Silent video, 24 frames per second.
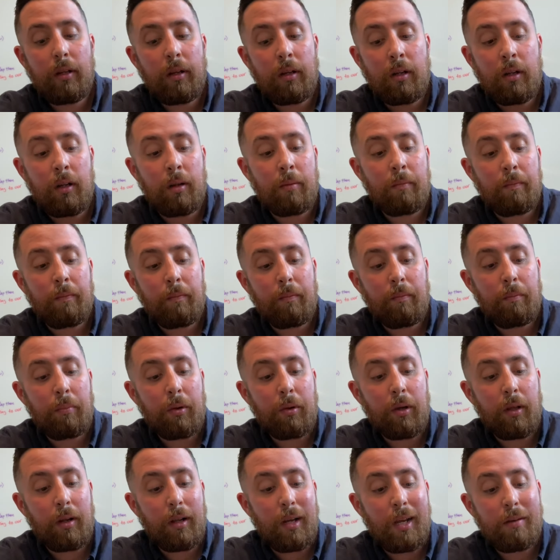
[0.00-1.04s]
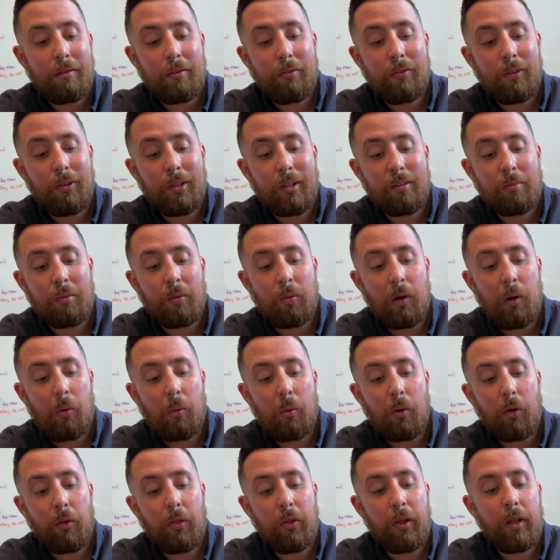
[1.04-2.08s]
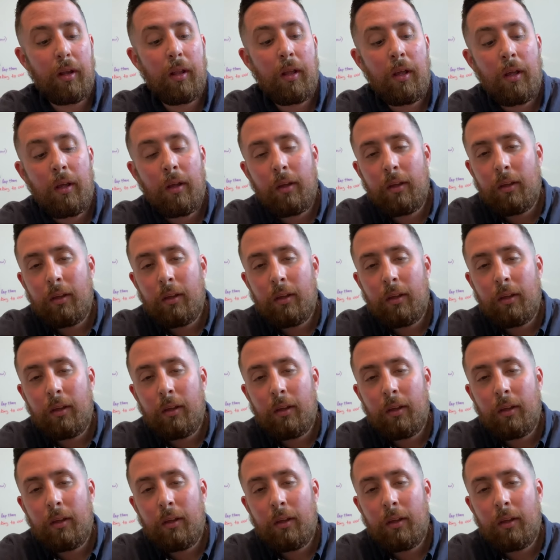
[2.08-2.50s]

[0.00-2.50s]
but I have a feeling it's gonna be well worth it.